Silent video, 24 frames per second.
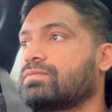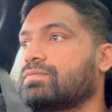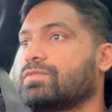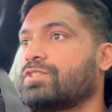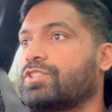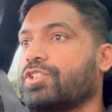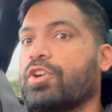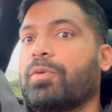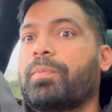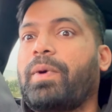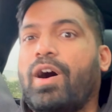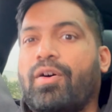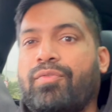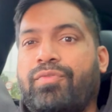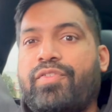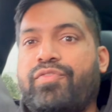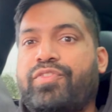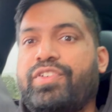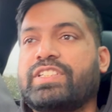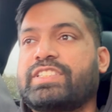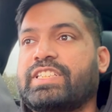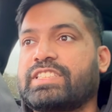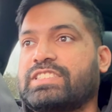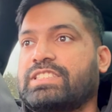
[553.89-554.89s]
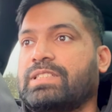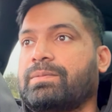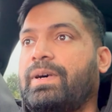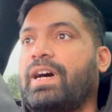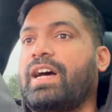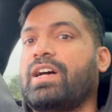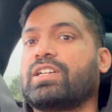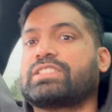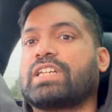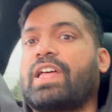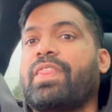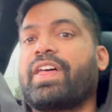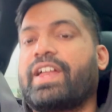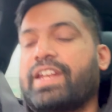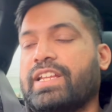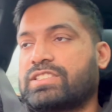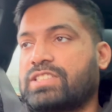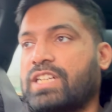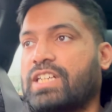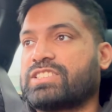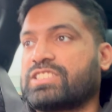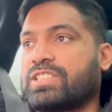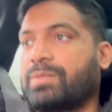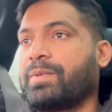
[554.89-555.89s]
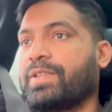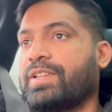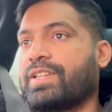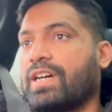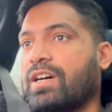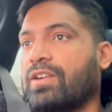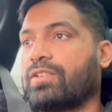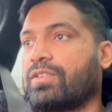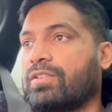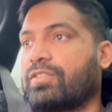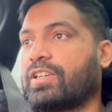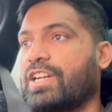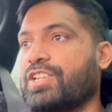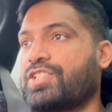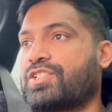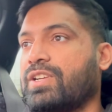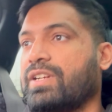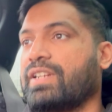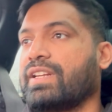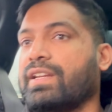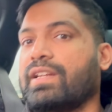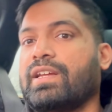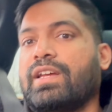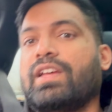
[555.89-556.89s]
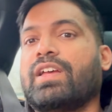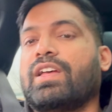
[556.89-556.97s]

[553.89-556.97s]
do about 50-60 miles, and then it starts coming down gradually.